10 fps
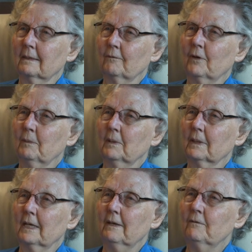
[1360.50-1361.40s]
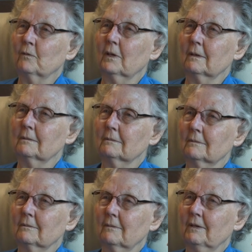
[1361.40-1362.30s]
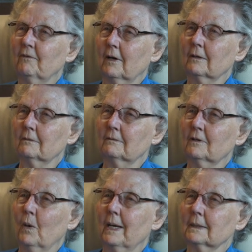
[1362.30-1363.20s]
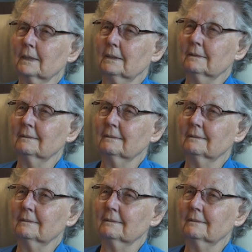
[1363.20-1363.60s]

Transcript: if we believe, well, we followed quietly.